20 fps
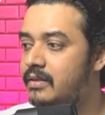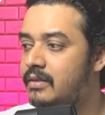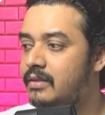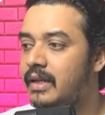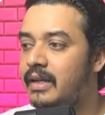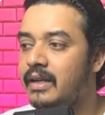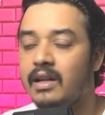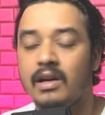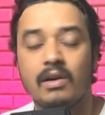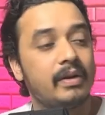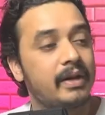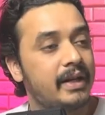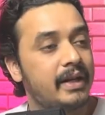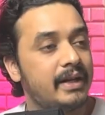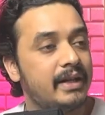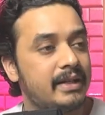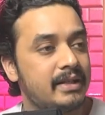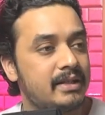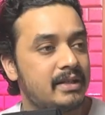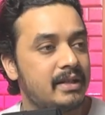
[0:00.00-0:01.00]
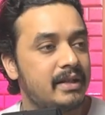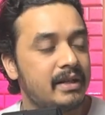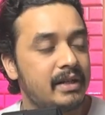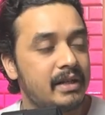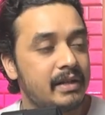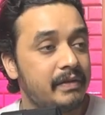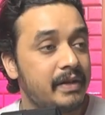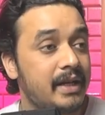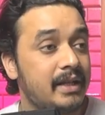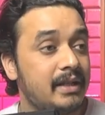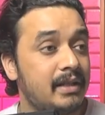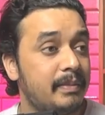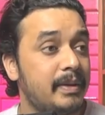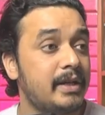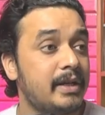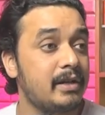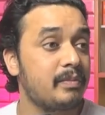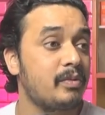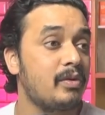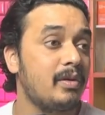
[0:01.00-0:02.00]
and now again it is generative AI. The
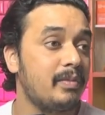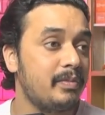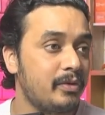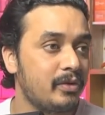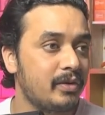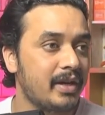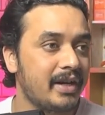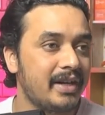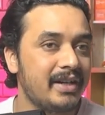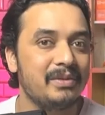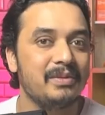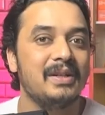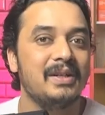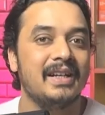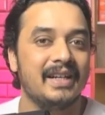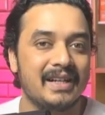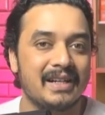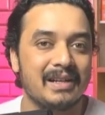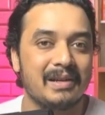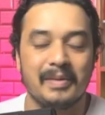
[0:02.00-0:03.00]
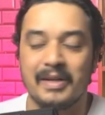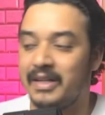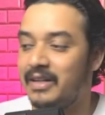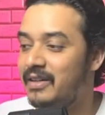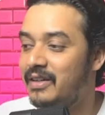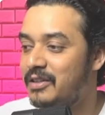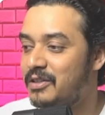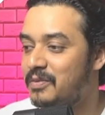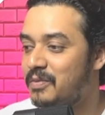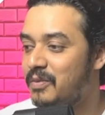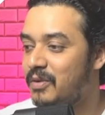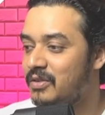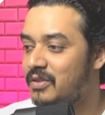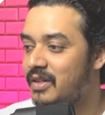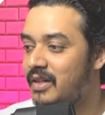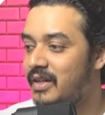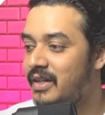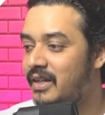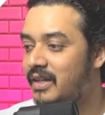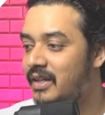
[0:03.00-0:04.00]
better prompt you write, you will get a better response,
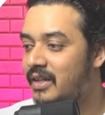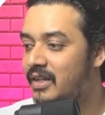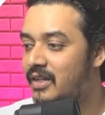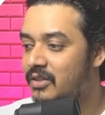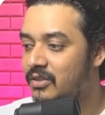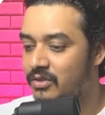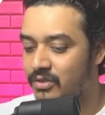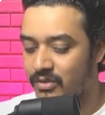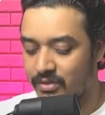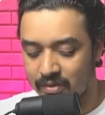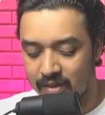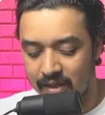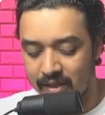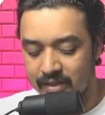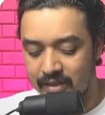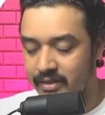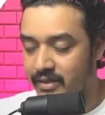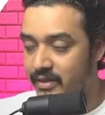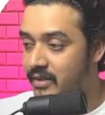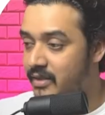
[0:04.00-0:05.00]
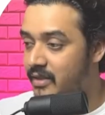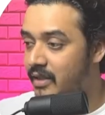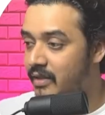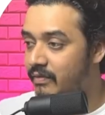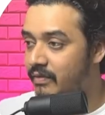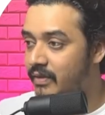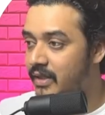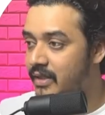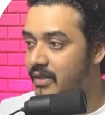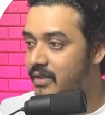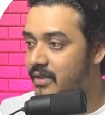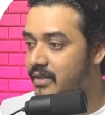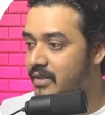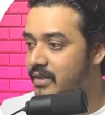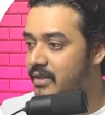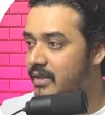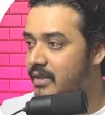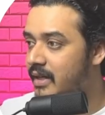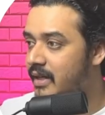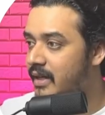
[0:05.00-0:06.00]
right? So I'll just save
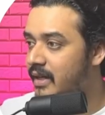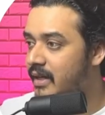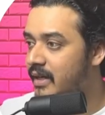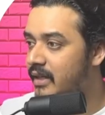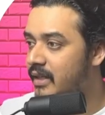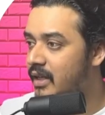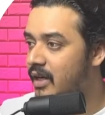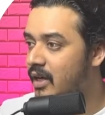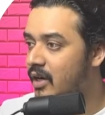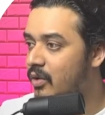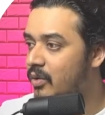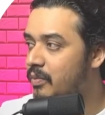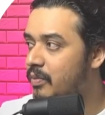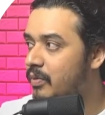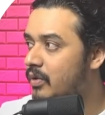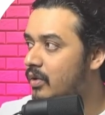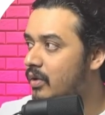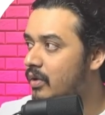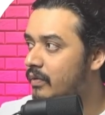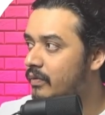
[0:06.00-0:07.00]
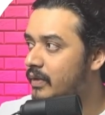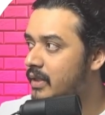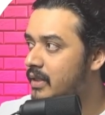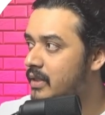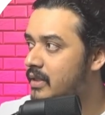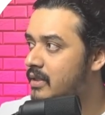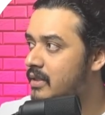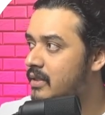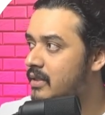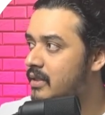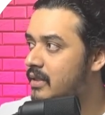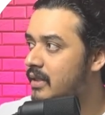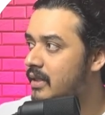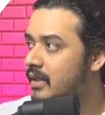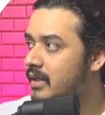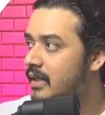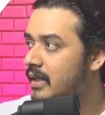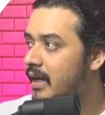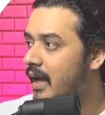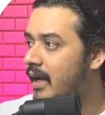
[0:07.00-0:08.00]
this, and the output of this
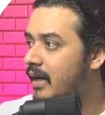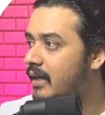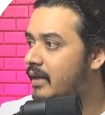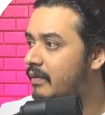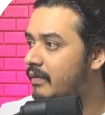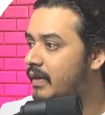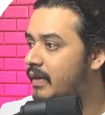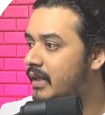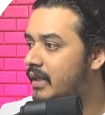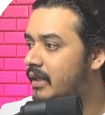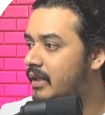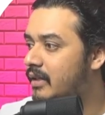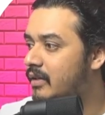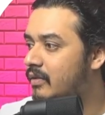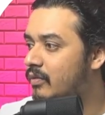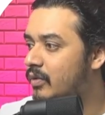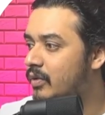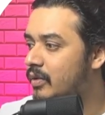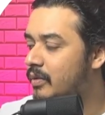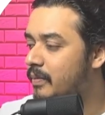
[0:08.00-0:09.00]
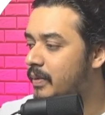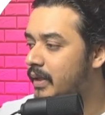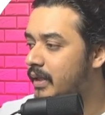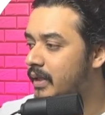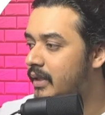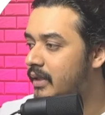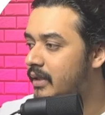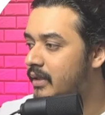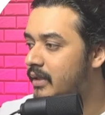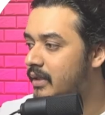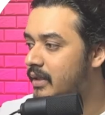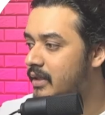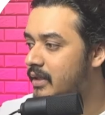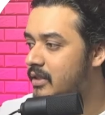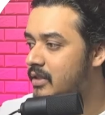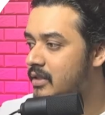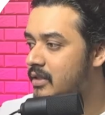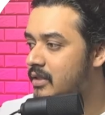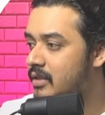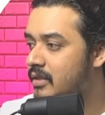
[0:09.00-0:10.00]
activity would be
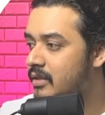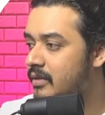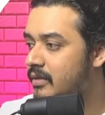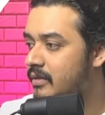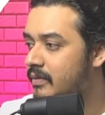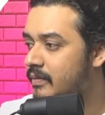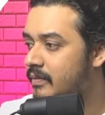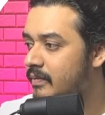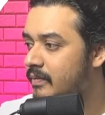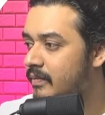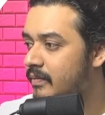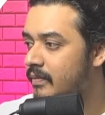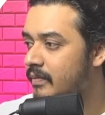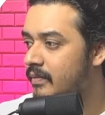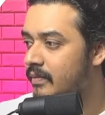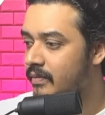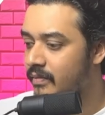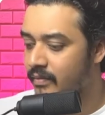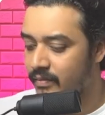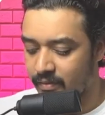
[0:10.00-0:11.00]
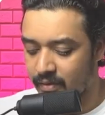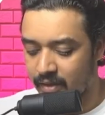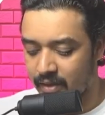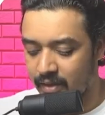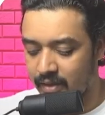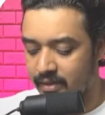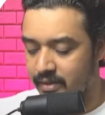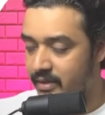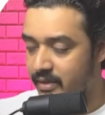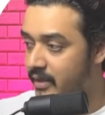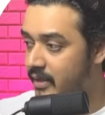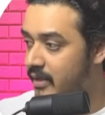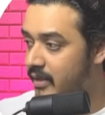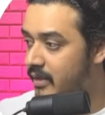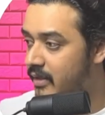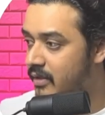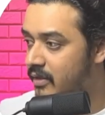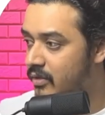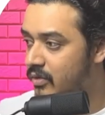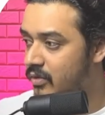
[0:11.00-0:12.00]
this. I'll say
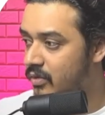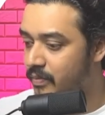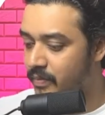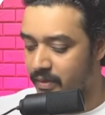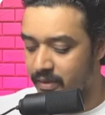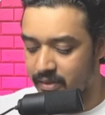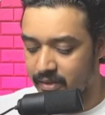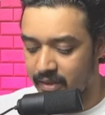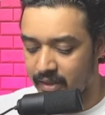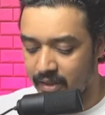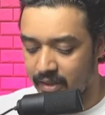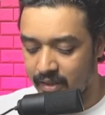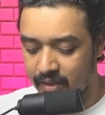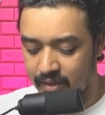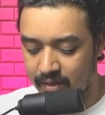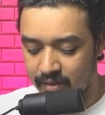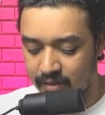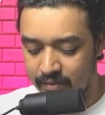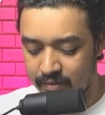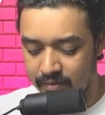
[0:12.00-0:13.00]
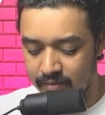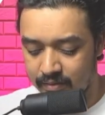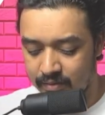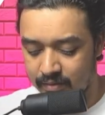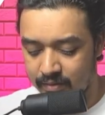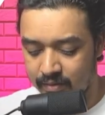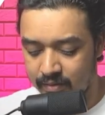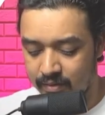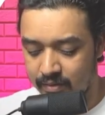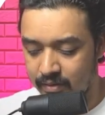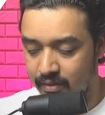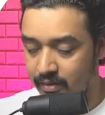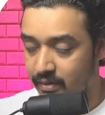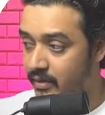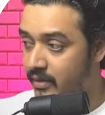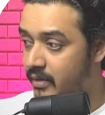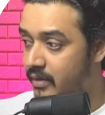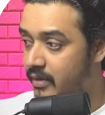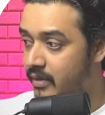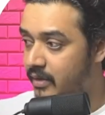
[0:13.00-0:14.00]
control plus K,
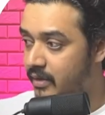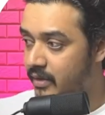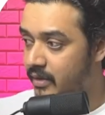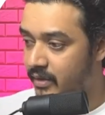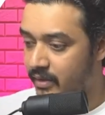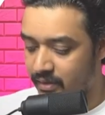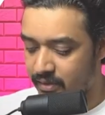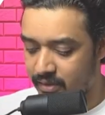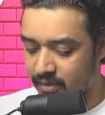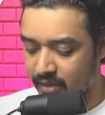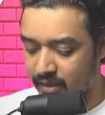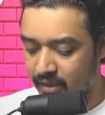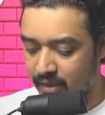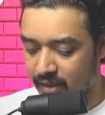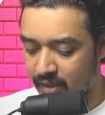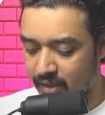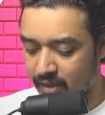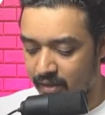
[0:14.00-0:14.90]
Gen AI